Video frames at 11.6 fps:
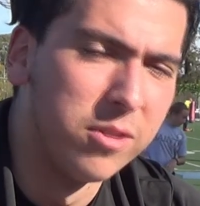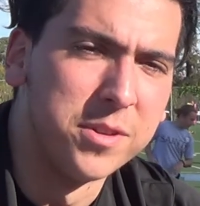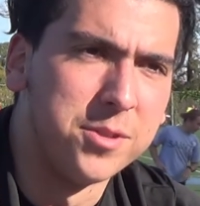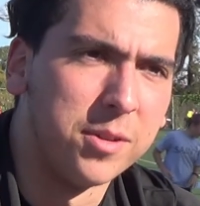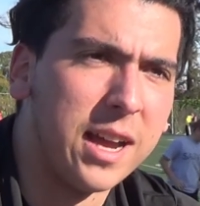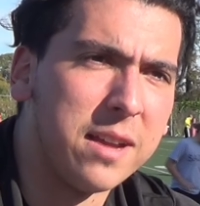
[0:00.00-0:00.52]
a
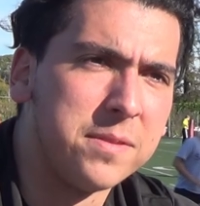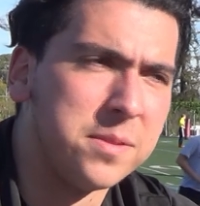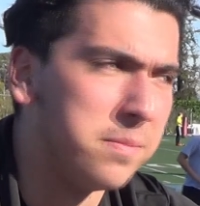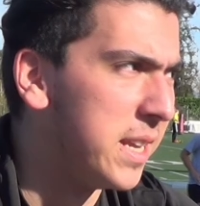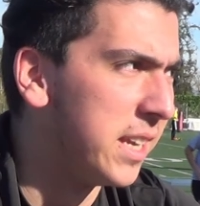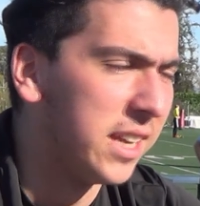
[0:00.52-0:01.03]
drive
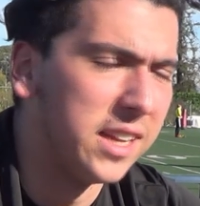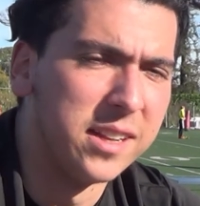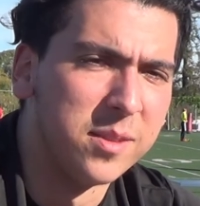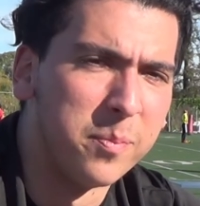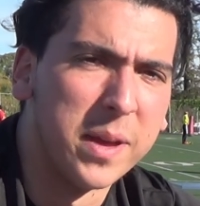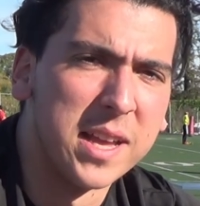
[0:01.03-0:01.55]
to make it
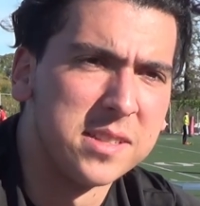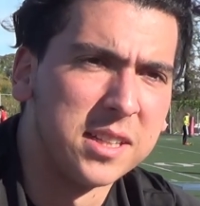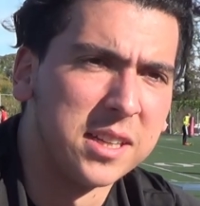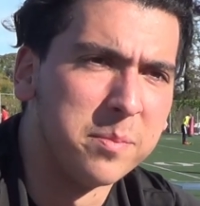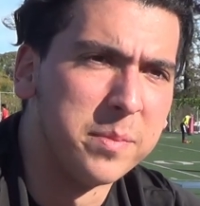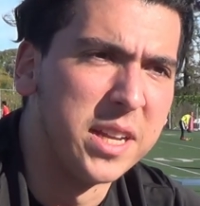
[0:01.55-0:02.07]
the best
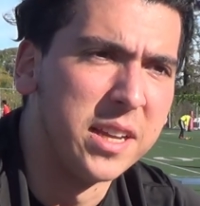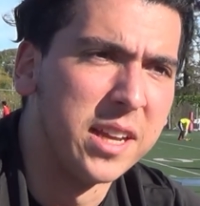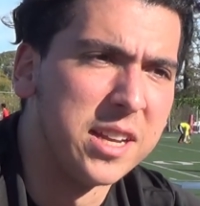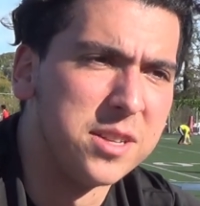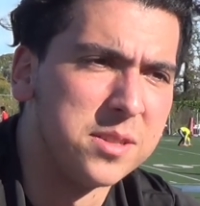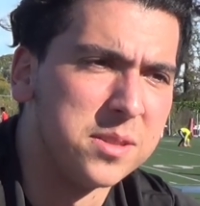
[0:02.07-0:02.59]
it can be,
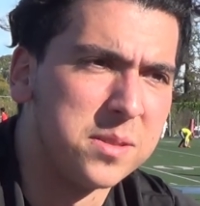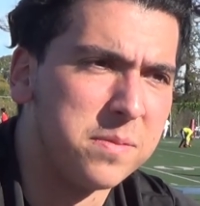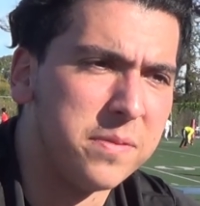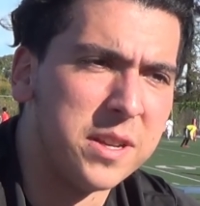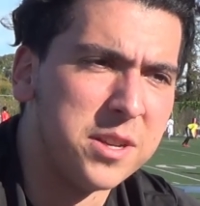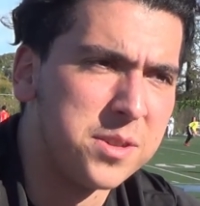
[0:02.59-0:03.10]
and just
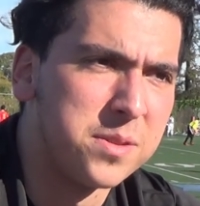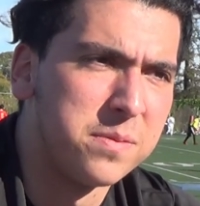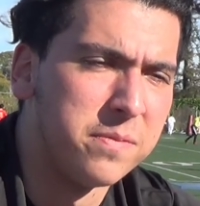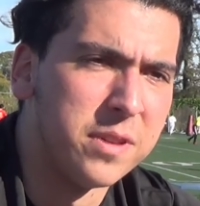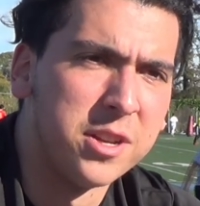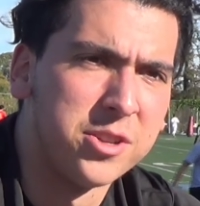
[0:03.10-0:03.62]

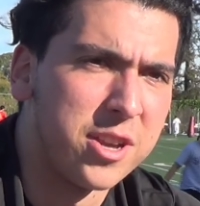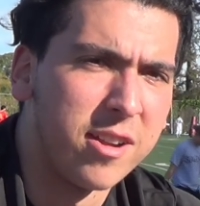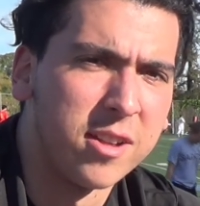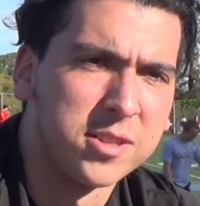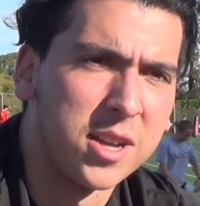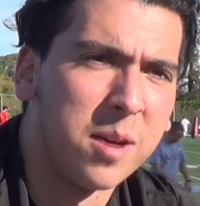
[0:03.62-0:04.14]
finish out
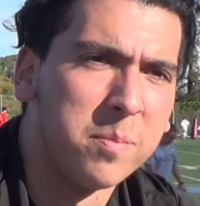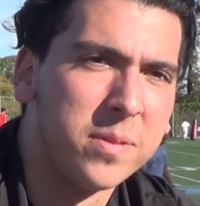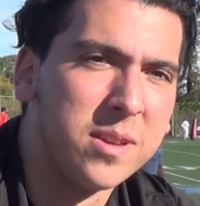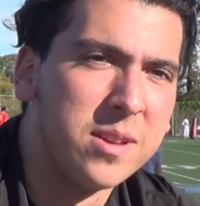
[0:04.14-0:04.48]
on top.